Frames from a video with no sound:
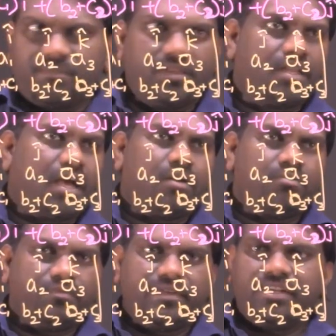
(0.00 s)

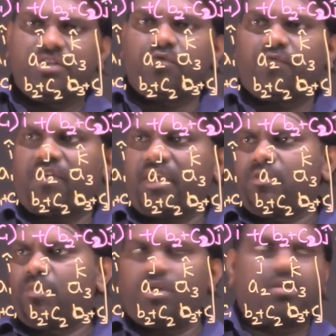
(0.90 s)
Now we need to
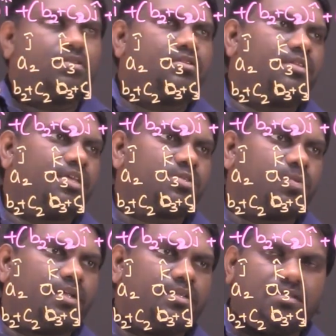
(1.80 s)
find what? This
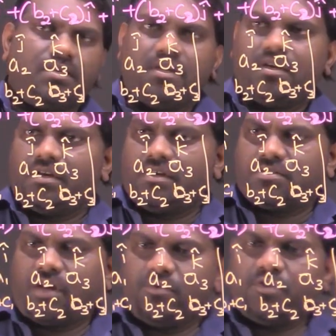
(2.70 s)
one.
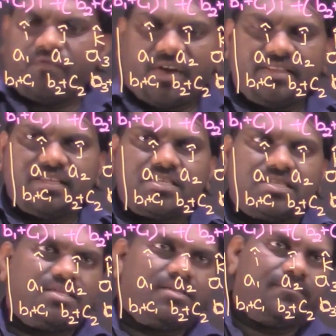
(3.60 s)
So how do you find
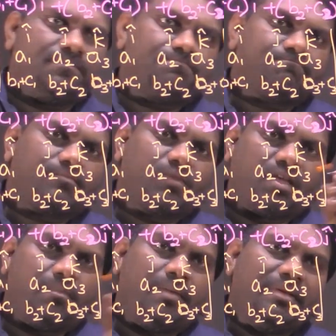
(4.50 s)
this?
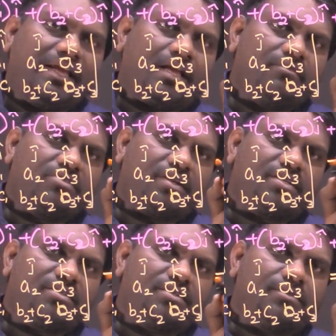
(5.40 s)
Okay, maybe like I will write
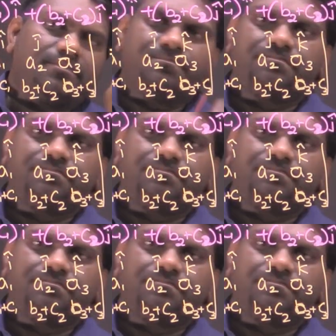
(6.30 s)
it here.